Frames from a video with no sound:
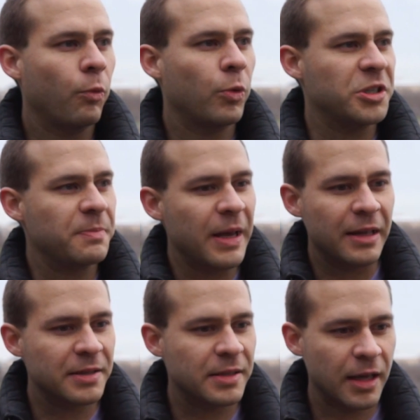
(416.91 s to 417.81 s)
which
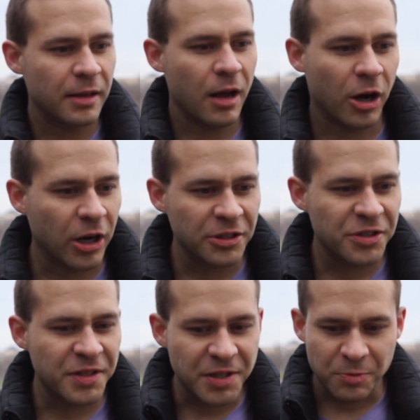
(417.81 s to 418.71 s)
means that our
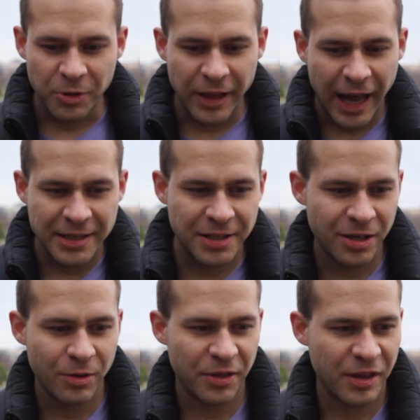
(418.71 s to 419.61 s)
consciousness really has to
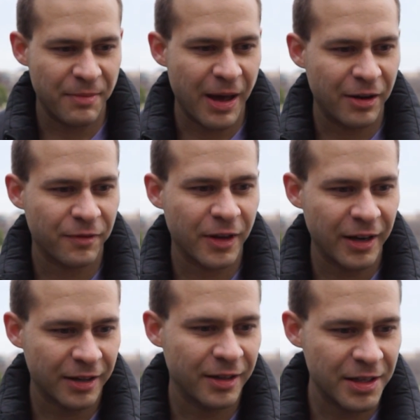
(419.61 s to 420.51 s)
do with the amount of
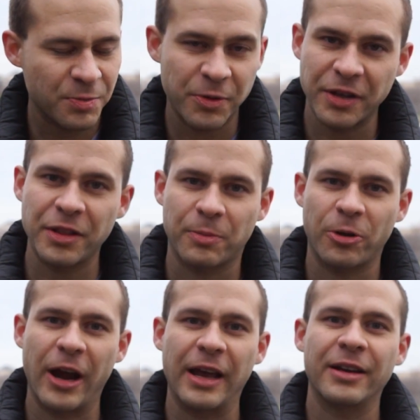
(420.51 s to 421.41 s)
connectedness within the
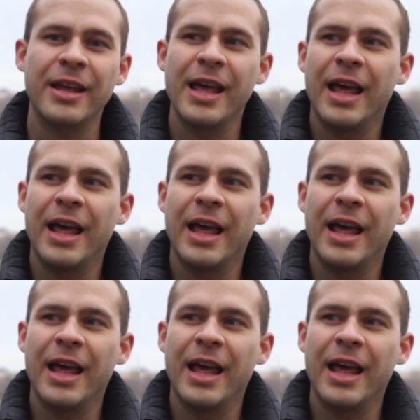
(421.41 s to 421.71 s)
brain,